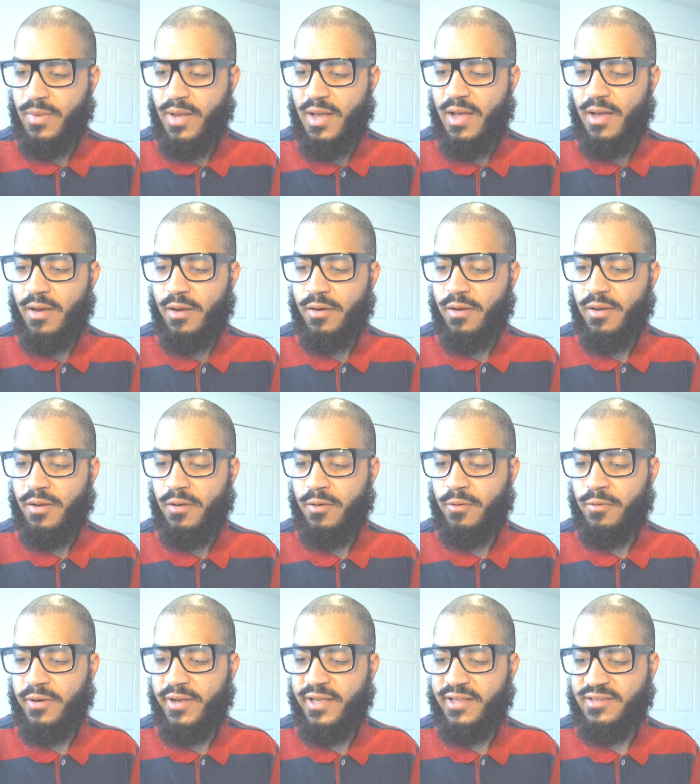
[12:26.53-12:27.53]

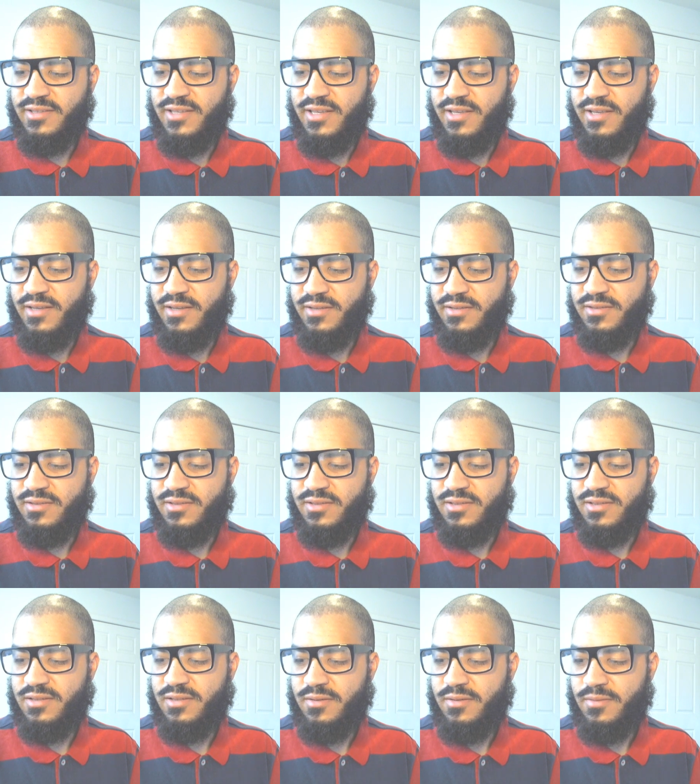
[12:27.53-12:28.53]

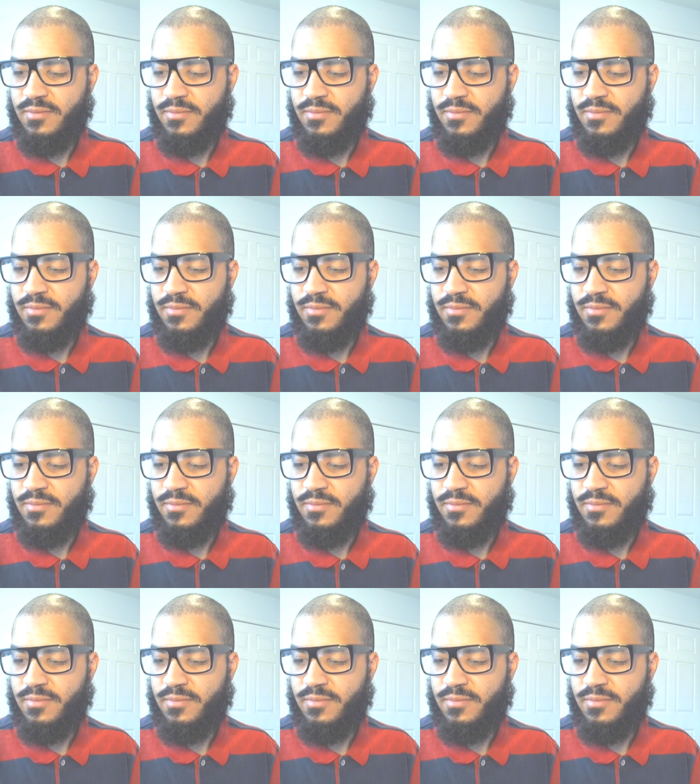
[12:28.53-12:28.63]
aretes.